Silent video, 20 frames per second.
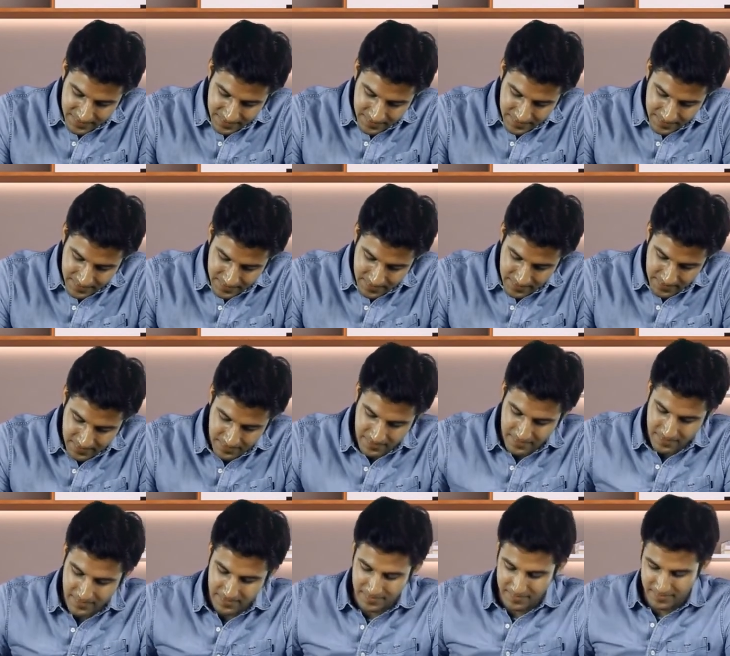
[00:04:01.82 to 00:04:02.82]

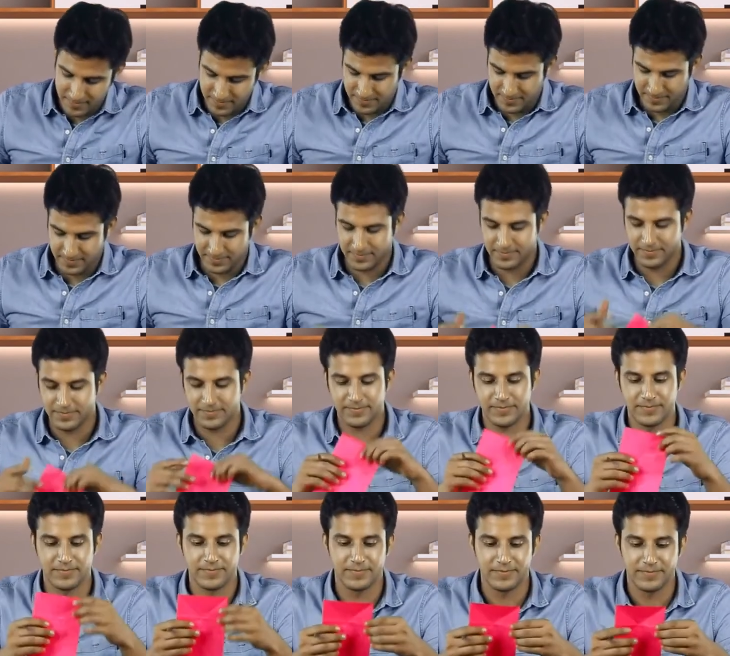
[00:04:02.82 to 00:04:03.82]

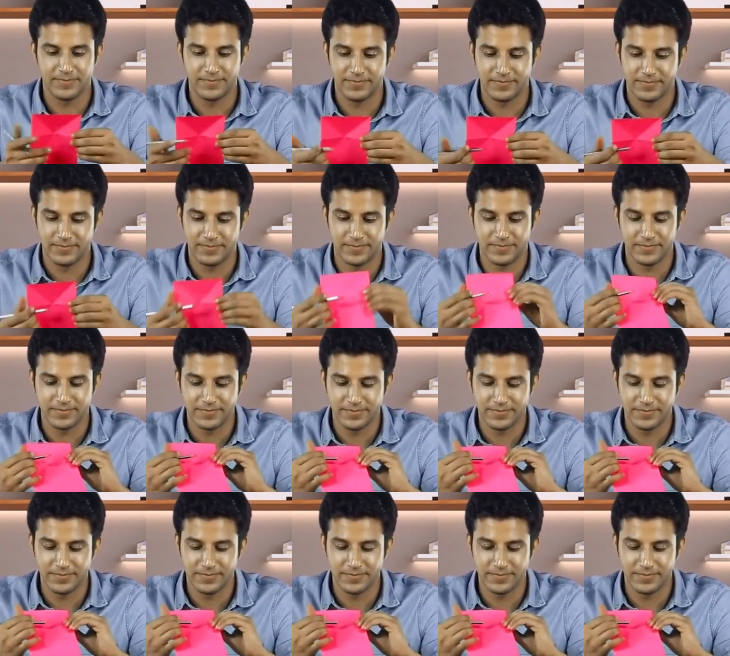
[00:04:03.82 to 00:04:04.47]
Nobody speaks.